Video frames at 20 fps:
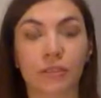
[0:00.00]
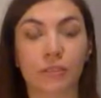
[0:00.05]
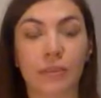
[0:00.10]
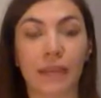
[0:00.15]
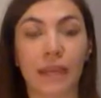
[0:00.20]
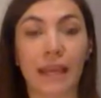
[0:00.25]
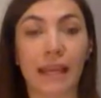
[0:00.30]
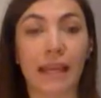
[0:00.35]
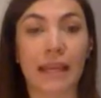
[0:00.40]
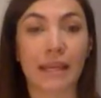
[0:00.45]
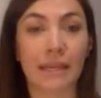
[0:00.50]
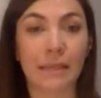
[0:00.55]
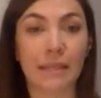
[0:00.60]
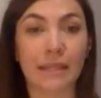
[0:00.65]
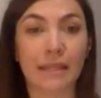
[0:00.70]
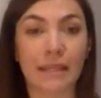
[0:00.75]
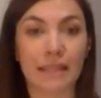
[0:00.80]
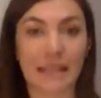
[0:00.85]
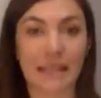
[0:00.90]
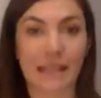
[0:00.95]
being
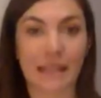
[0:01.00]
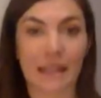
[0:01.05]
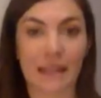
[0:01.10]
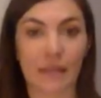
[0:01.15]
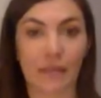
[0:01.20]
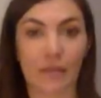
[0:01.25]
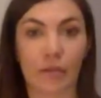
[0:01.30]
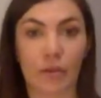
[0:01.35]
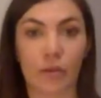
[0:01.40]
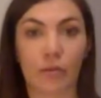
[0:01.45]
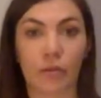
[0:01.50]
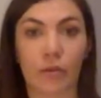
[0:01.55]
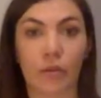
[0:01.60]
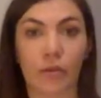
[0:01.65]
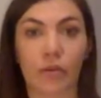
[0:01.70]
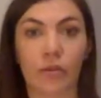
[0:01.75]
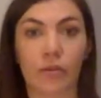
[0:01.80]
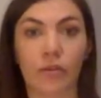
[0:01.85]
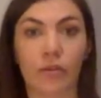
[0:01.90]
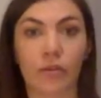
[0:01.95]
limited at the moment,